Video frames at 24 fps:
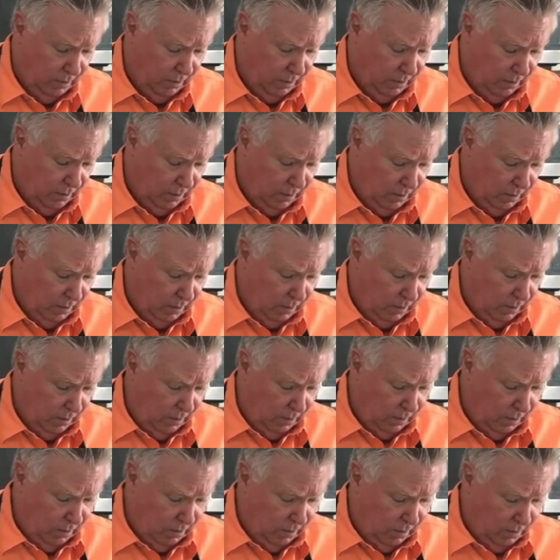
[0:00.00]

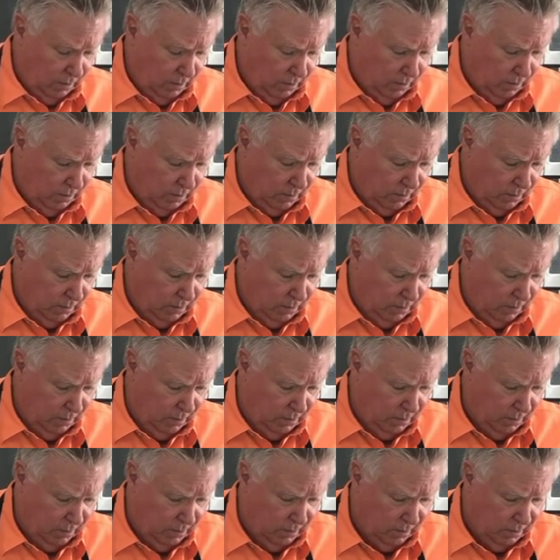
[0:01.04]

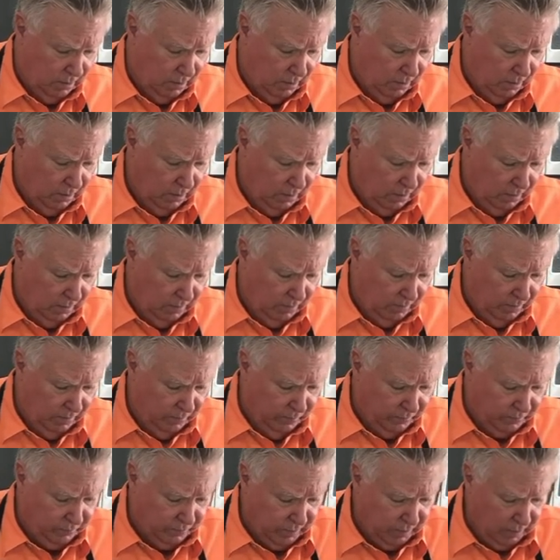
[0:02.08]

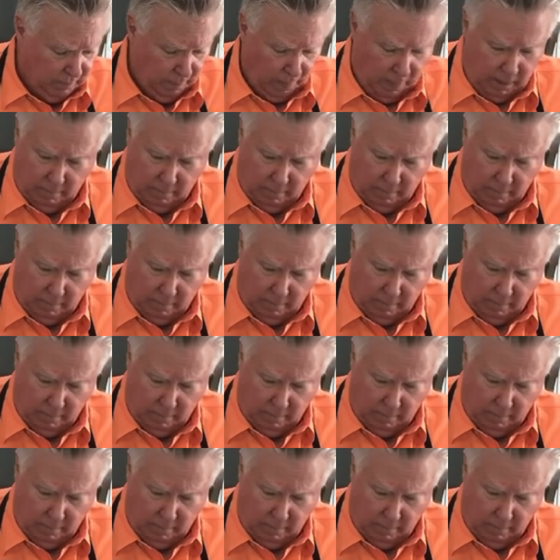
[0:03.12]
[no speech]